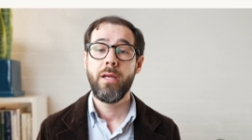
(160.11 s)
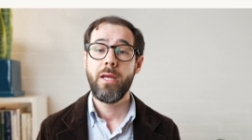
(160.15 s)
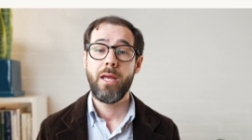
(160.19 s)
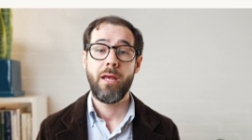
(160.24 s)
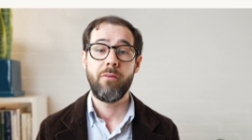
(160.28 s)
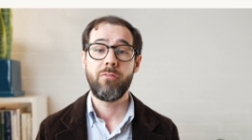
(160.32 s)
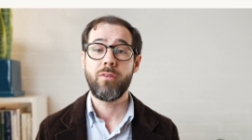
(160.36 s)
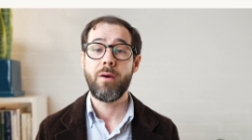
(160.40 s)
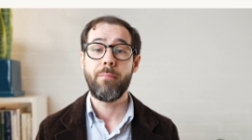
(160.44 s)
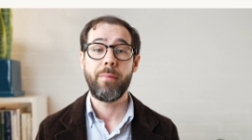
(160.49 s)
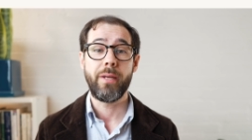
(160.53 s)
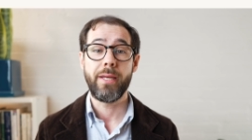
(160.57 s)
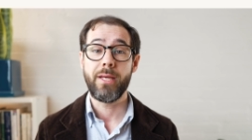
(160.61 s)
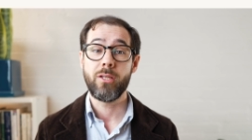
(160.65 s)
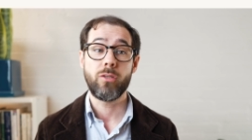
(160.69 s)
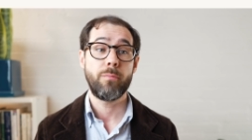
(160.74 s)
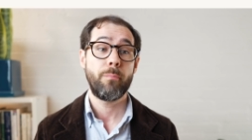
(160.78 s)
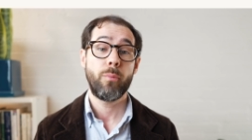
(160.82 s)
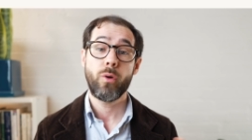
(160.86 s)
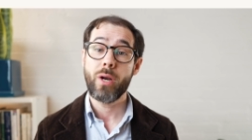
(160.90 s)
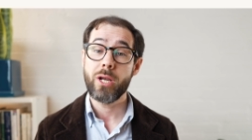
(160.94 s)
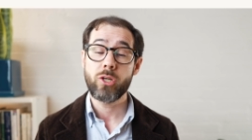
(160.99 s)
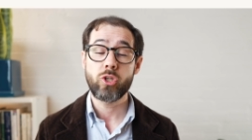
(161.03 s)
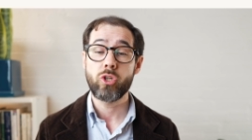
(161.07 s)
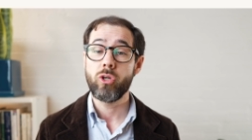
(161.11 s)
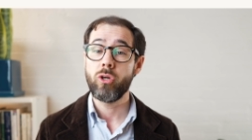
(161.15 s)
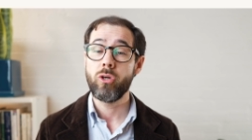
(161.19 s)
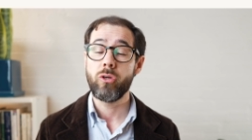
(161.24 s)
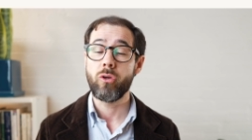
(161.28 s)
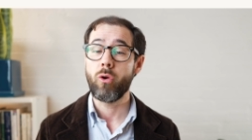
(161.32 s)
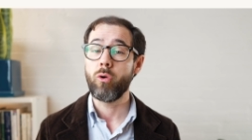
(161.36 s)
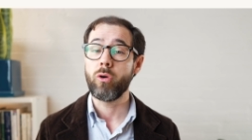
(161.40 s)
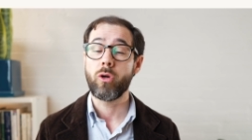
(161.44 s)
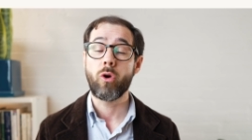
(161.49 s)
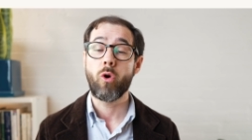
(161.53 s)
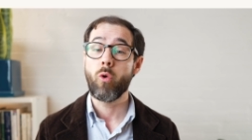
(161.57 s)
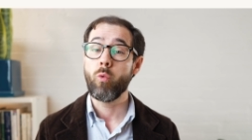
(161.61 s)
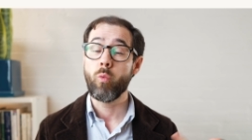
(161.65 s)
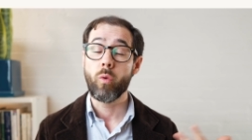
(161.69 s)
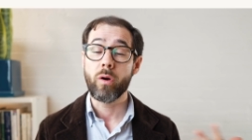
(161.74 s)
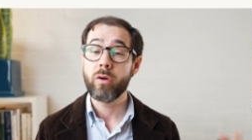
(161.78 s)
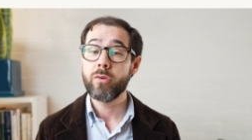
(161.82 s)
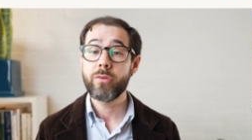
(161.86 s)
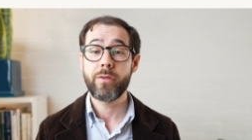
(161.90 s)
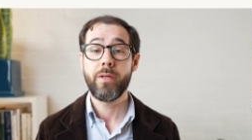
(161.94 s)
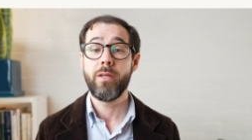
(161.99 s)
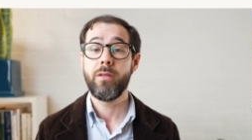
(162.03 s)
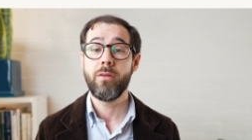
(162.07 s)
If somebody gets pressured or
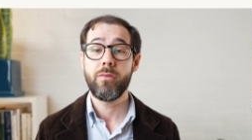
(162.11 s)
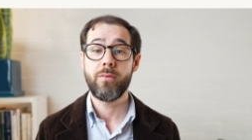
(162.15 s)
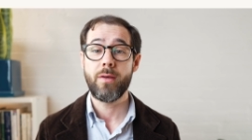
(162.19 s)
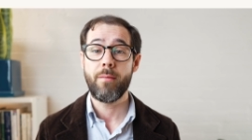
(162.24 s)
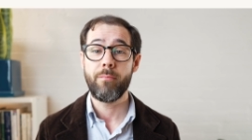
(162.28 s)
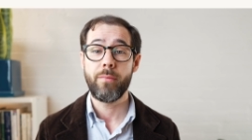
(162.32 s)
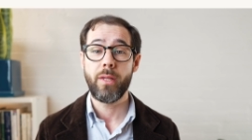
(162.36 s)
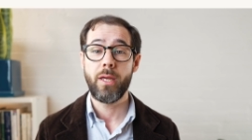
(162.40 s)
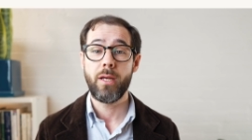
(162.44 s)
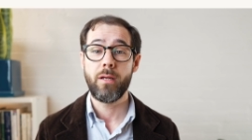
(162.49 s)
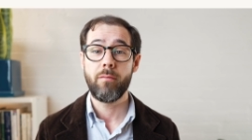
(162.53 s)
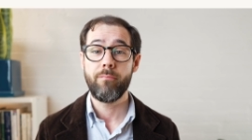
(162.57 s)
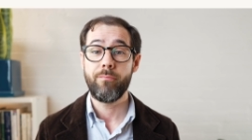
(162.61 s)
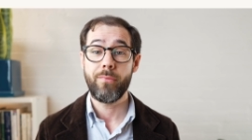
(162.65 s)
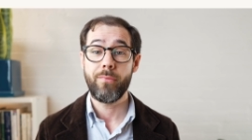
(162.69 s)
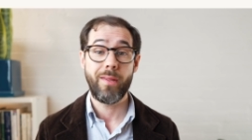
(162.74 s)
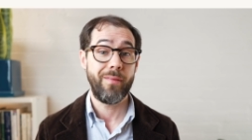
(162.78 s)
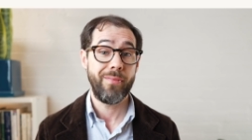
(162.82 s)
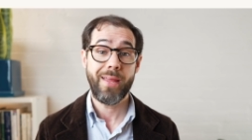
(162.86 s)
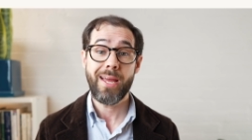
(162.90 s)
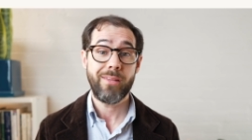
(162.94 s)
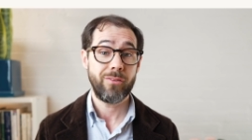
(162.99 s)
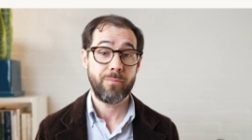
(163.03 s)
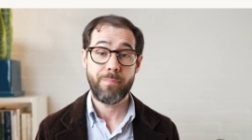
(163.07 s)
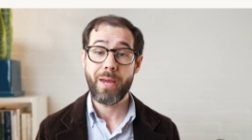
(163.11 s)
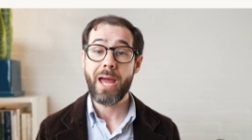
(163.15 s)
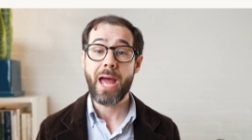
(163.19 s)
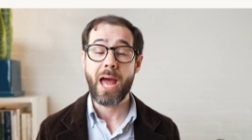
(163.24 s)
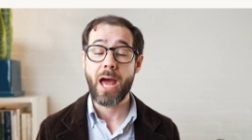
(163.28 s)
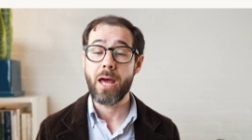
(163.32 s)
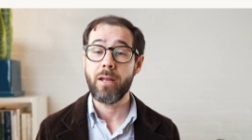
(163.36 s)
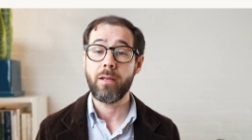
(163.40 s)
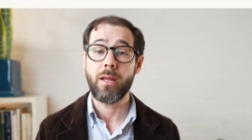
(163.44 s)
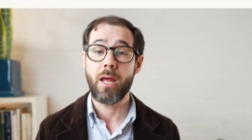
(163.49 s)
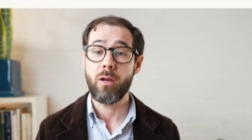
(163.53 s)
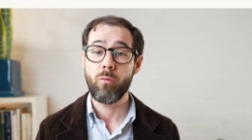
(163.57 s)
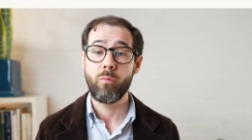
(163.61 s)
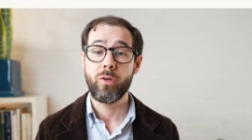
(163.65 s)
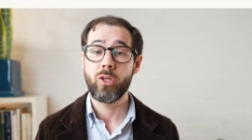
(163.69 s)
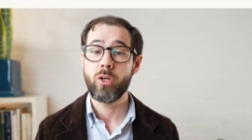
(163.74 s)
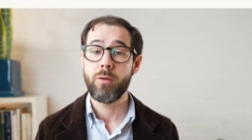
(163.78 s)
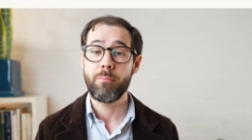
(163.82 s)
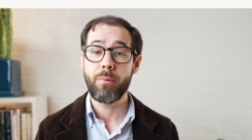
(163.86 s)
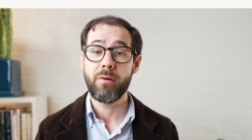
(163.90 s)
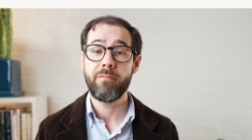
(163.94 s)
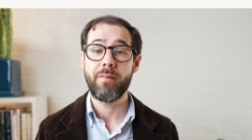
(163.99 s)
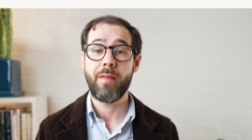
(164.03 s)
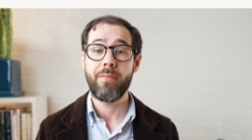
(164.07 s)
coerced into something, then that's bad, and we should
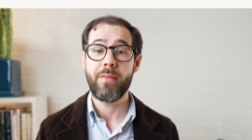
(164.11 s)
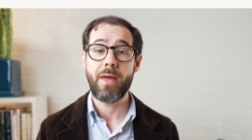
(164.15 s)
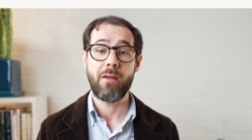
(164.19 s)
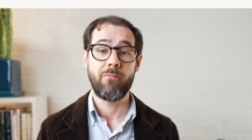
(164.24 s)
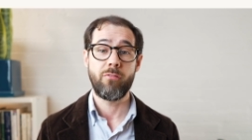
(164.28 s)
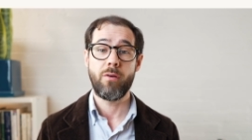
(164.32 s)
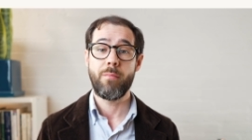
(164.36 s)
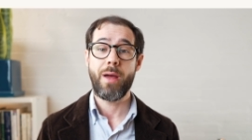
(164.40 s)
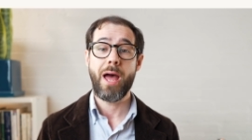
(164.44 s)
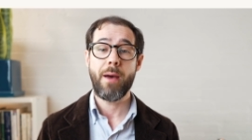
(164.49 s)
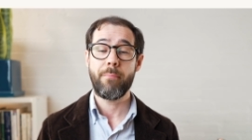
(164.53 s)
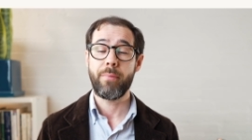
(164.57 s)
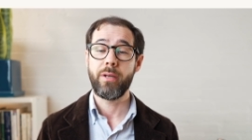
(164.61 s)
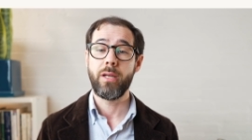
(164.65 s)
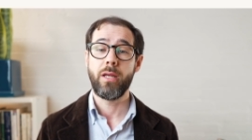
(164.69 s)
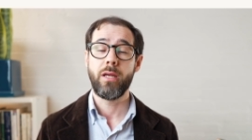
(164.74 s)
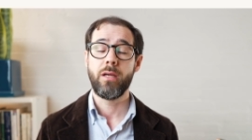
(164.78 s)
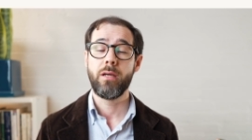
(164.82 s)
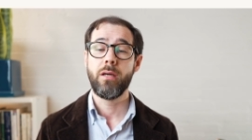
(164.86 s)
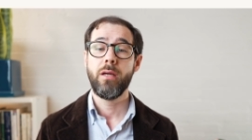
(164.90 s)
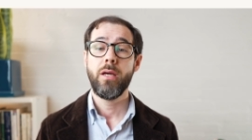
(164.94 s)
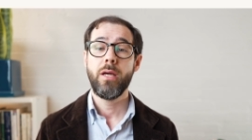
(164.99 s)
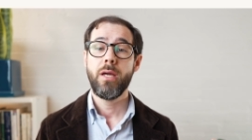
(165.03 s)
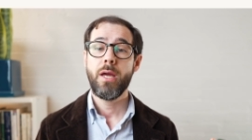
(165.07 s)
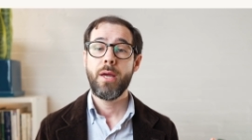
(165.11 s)
prevent that from happening.